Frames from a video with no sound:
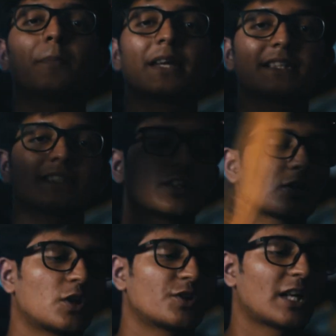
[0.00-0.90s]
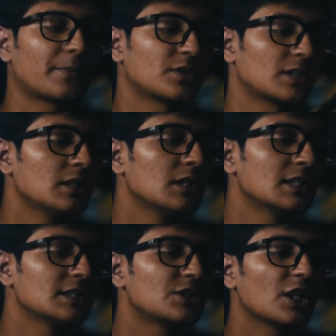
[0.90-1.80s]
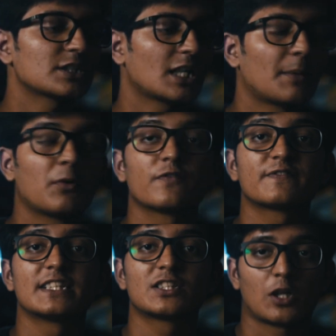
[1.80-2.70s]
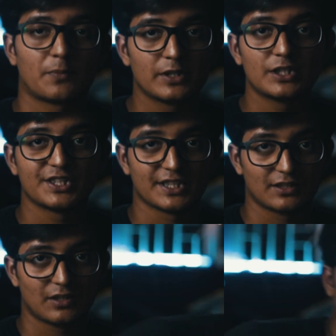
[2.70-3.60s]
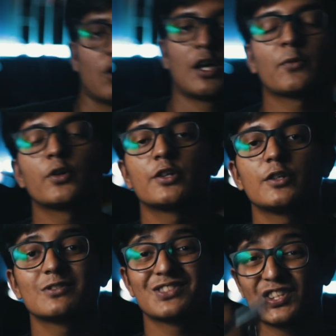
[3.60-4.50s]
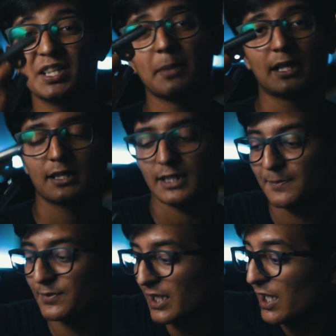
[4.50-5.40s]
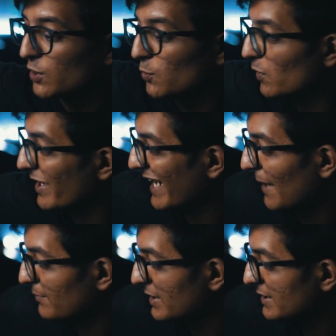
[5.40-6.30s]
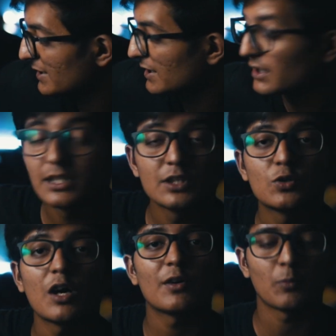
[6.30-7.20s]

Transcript: place your contraption just above the top region. Now I'm going to use 3 metal clips to clamp this to our